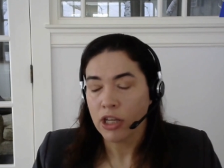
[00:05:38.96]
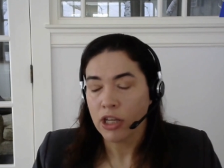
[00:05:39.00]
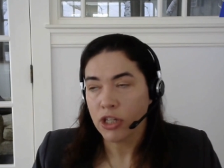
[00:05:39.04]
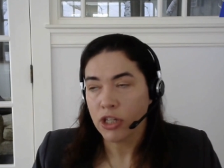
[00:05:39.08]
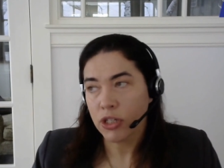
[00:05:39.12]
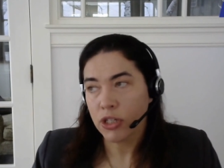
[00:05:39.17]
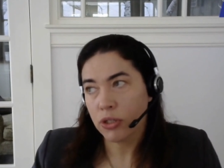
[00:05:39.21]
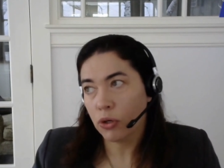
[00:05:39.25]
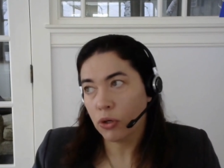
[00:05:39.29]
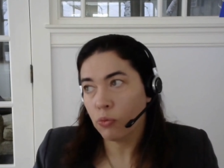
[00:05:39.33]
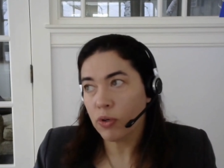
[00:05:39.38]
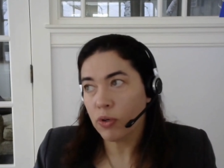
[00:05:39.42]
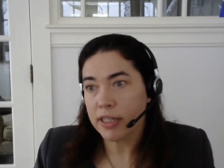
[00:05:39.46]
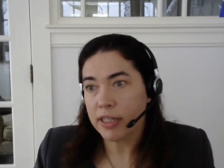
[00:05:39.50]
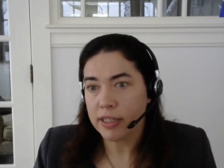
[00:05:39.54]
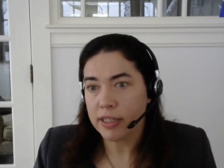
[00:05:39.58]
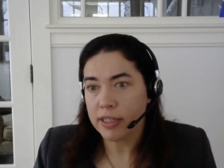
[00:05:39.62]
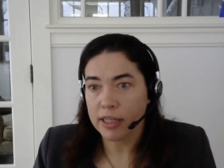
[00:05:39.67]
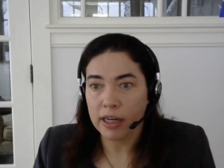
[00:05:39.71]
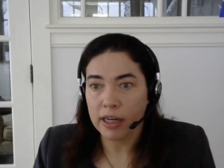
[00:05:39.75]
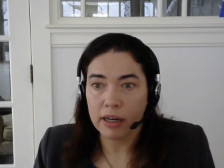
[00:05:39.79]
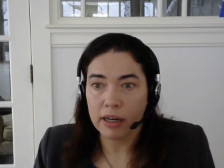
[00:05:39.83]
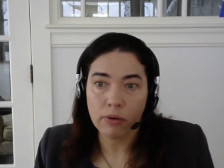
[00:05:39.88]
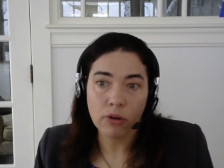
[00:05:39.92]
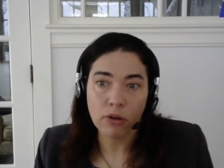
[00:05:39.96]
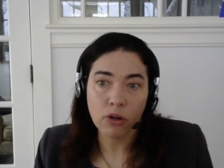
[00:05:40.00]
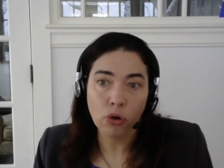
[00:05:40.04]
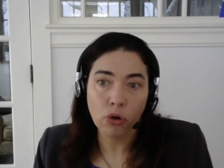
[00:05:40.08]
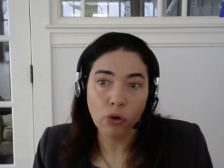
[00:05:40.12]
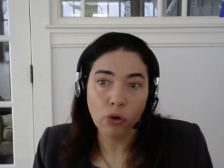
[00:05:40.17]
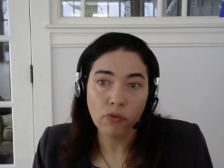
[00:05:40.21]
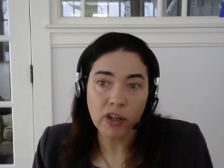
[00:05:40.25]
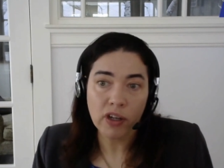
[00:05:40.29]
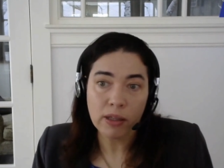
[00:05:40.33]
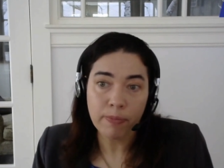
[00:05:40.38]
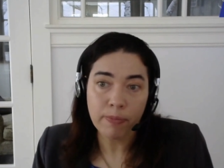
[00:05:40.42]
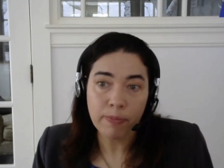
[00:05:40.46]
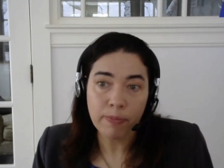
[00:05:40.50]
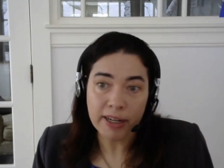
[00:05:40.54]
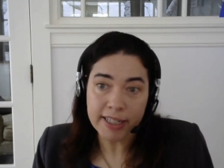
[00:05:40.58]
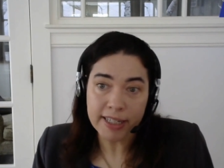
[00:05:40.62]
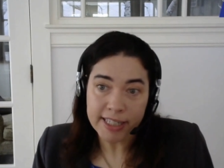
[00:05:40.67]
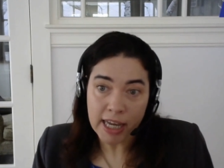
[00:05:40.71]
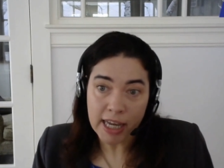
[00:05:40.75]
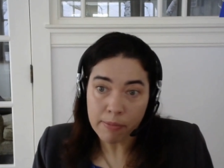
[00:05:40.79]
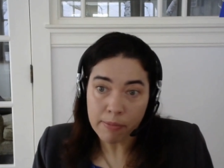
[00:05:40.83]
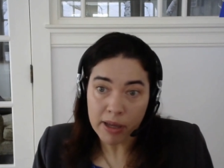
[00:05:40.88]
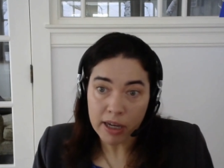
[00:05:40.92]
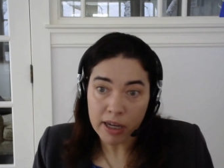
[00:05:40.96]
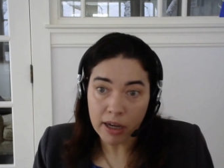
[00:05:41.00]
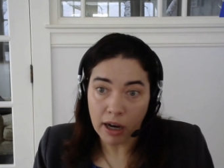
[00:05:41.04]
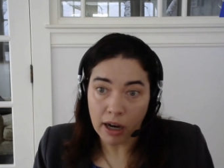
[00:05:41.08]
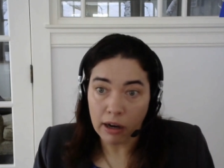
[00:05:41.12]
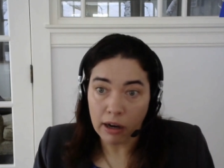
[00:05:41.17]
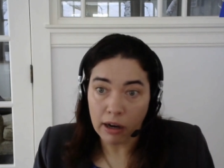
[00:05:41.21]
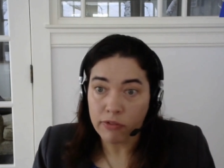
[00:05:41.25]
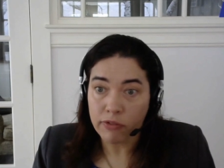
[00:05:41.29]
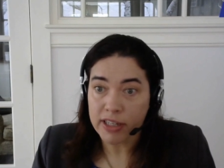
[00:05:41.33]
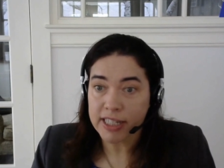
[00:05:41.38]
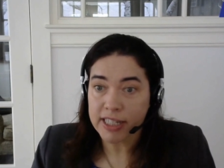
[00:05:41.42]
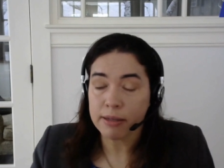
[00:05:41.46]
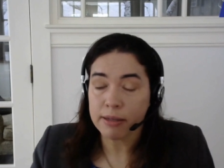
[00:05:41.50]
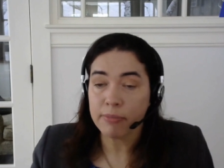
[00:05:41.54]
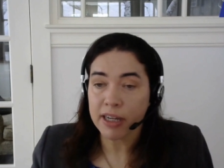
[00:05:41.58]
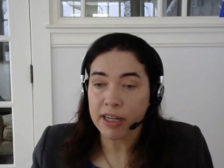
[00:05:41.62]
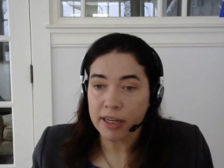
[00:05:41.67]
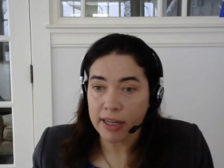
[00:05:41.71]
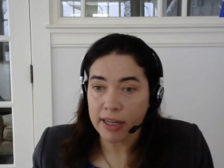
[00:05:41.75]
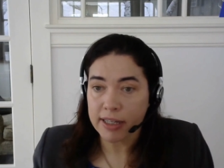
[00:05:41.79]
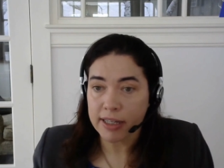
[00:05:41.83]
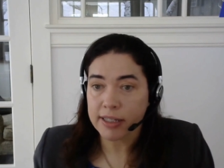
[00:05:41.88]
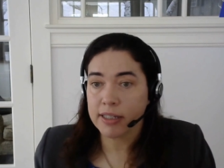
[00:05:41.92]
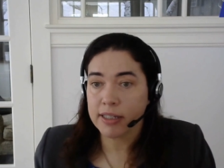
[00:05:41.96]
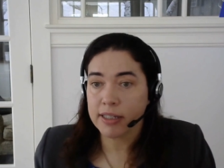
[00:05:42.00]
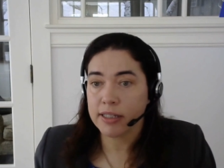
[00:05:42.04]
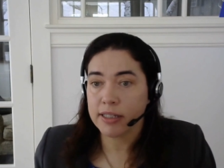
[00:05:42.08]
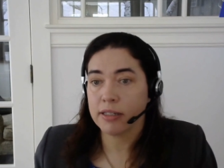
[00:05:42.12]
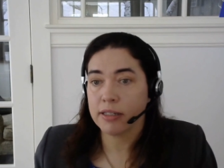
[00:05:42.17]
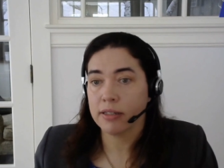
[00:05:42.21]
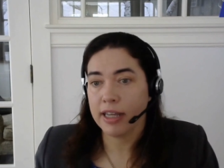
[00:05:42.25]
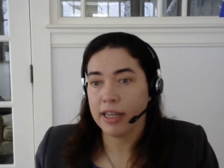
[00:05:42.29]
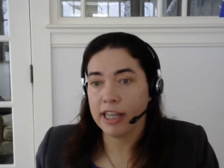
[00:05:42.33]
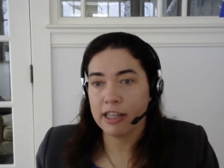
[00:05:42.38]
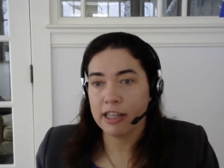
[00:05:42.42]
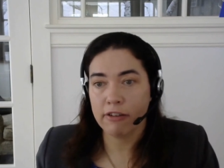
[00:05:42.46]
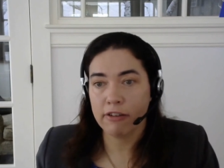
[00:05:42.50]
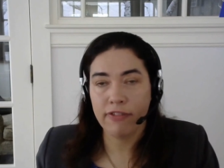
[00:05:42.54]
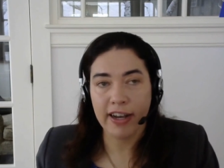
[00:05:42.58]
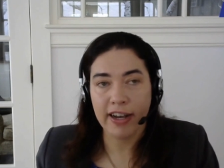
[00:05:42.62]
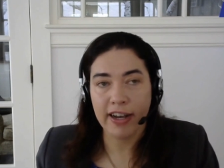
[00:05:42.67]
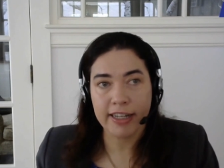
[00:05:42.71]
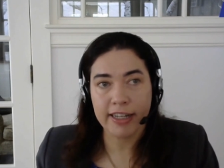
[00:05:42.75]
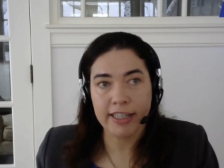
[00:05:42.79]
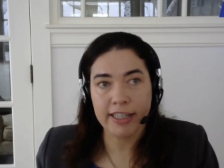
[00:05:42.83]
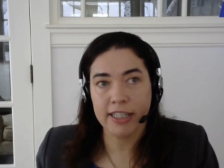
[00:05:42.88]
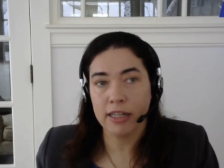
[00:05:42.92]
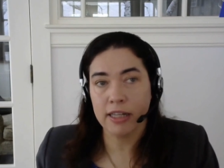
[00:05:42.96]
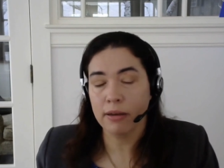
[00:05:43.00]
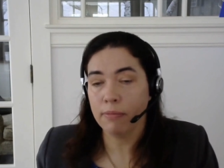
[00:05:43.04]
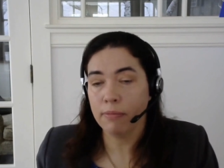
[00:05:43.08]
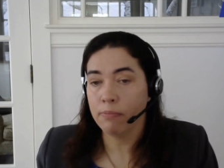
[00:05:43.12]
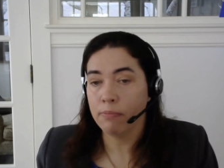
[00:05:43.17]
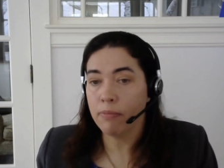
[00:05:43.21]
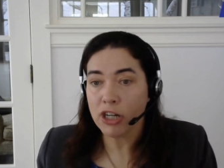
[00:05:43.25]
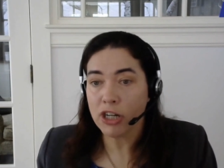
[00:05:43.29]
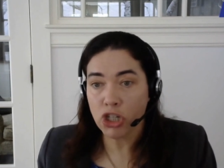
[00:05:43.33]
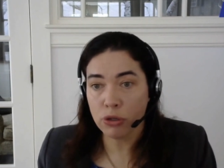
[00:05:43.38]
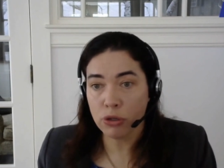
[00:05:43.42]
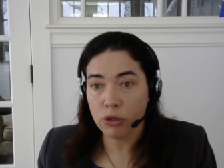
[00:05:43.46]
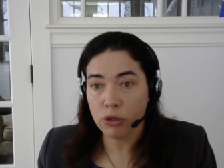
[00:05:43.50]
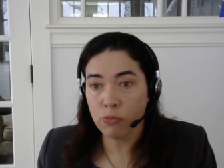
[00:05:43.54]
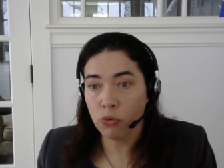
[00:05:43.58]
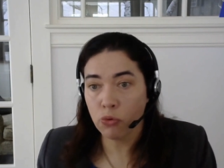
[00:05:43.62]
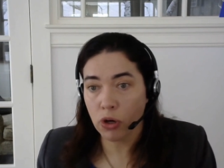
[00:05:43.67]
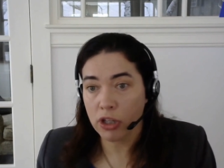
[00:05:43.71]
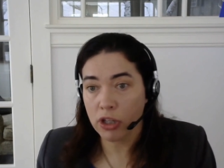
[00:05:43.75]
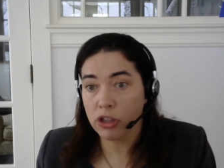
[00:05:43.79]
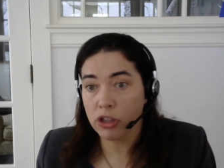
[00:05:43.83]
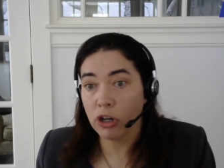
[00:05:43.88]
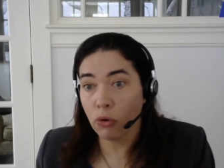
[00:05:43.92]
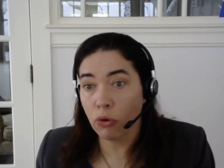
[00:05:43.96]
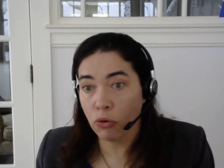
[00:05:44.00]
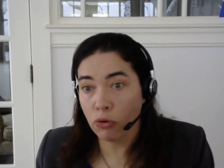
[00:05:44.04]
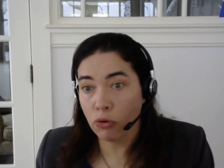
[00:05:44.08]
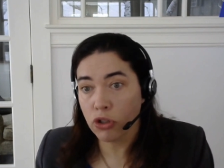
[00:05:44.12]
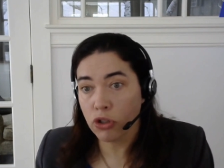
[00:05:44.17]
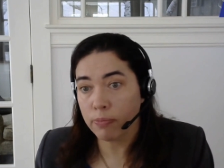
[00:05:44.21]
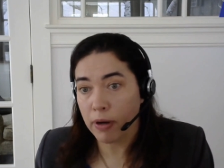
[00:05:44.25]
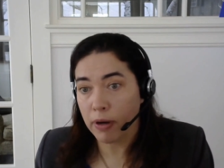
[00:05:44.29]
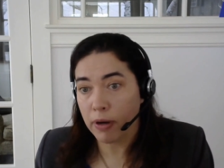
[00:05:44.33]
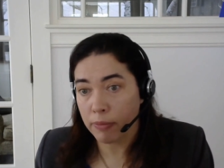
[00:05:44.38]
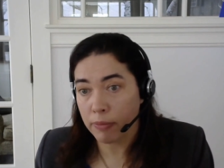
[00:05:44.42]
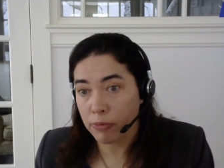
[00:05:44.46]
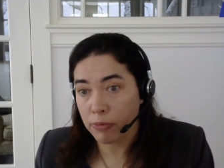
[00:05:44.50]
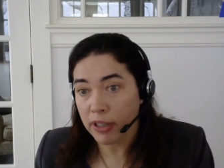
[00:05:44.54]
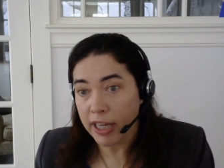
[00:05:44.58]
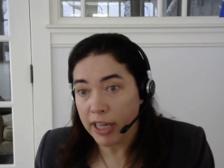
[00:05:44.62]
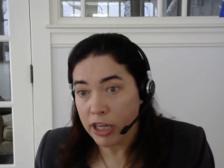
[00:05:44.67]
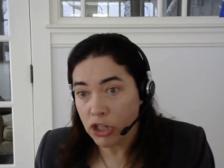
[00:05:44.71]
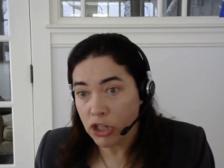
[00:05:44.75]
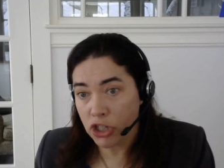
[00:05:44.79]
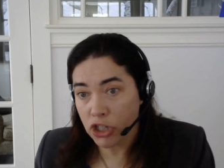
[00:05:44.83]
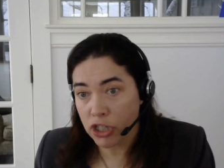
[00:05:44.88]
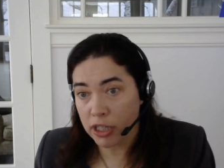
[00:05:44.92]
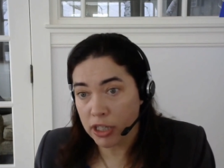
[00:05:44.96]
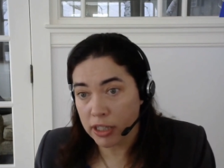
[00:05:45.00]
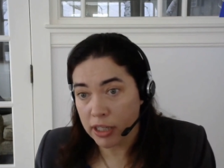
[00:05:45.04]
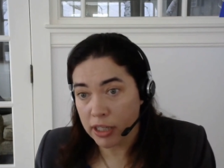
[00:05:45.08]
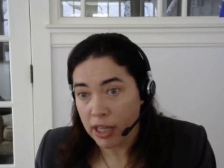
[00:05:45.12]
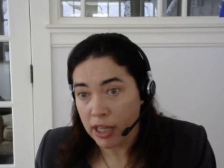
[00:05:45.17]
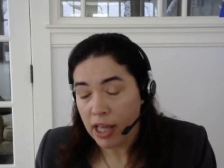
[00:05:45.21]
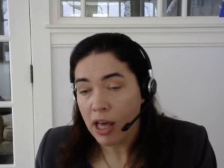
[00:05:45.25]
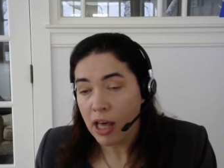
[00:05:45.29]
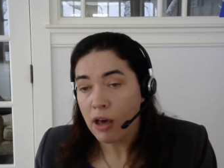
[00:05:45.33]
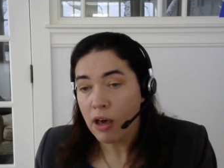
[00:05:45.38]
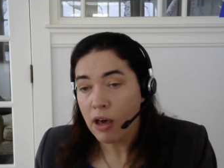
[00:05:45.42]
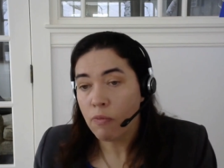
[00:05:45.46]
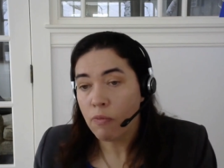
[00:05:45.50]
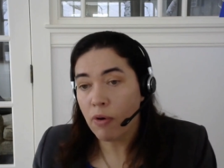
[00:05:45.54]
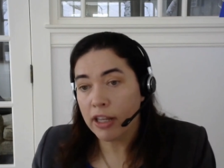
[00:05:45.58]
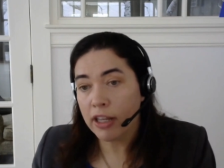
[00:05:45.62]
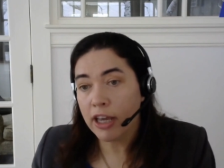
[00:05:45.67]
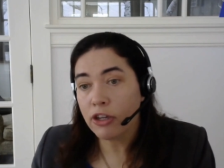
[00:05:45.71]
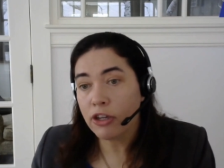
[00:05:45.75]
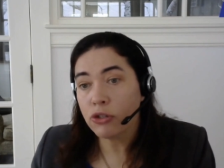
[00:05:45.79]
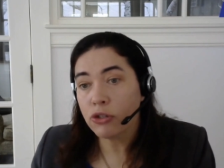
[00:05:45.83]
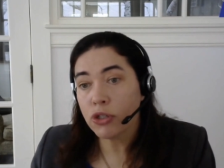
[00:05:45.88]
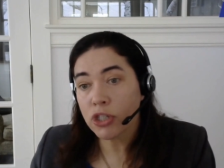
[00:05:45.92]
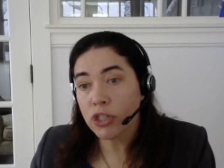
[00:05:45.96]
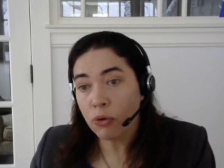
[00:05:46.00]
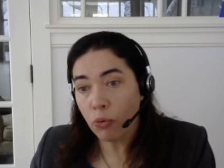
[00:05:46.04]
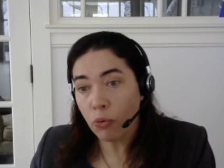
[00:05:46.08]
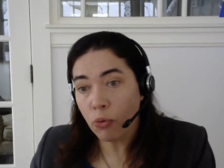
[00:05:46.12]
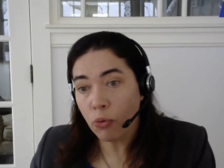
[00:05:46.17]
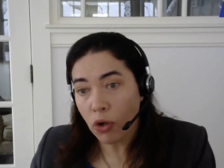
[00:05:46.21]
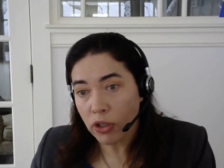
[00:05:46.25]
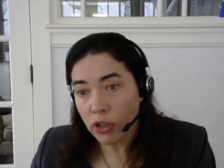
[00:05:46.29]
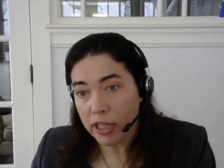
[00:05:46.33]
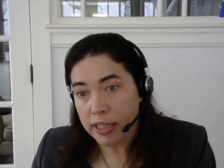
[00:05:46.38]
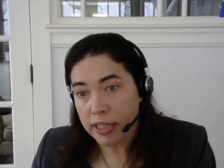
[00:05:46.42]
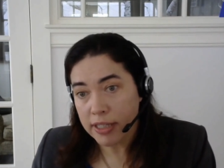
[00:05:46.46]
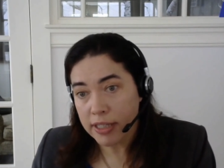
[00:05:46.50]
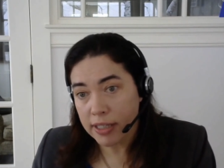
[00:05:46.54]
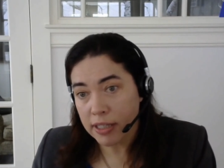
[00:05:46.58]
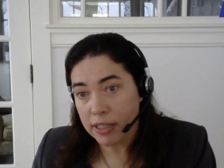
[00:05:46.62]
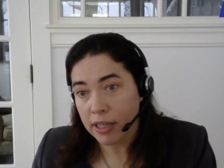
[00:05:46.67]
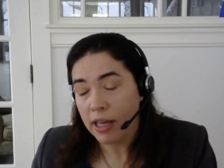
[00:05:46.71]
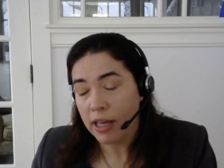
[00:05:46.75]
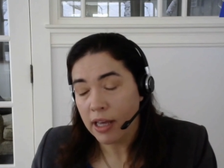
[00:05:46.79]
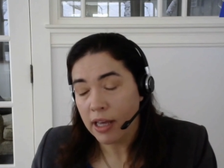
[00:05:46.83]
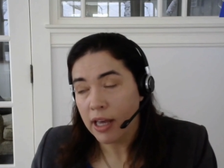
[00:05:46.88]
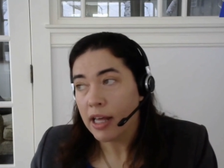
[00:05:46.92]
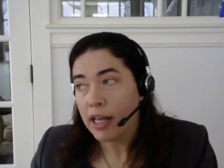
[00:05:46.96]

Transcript: So with the COVID pandemic, obviously because it affects much more the older population, when I use QALYs,